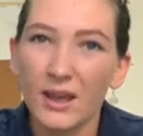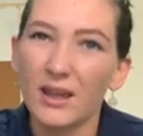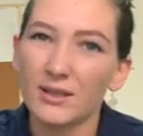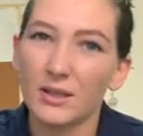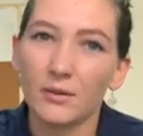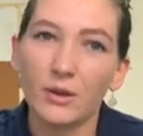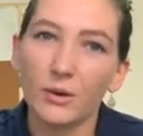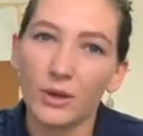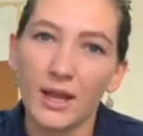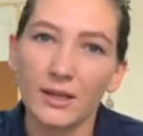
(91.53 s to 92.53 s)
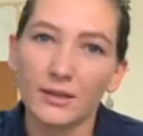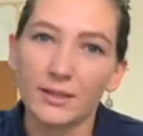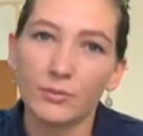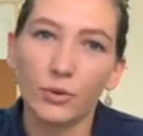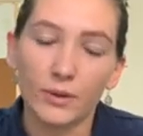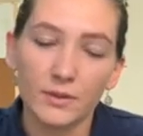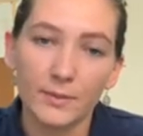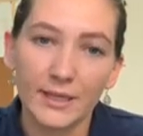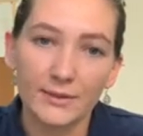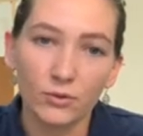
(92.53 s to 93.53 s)
so that we create a supportive
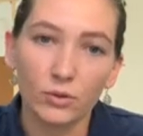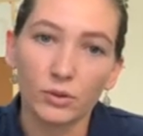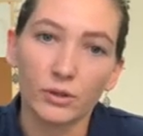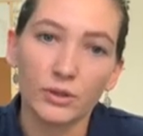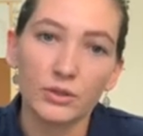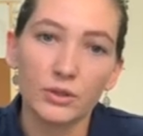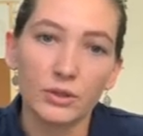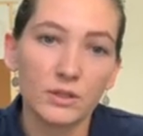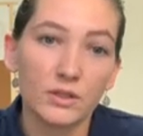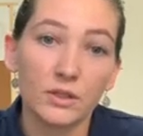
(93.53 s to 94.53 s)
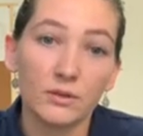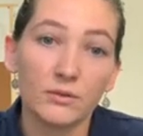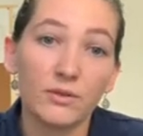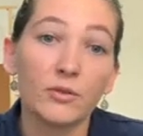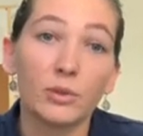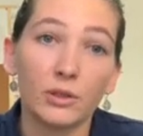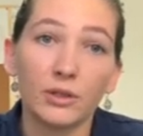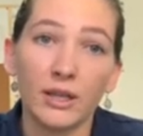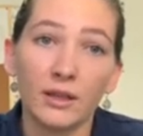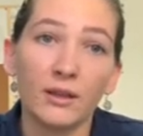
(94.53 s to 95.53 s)
space for all of those students to feel
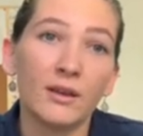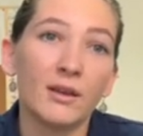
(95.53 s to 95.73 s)
belonging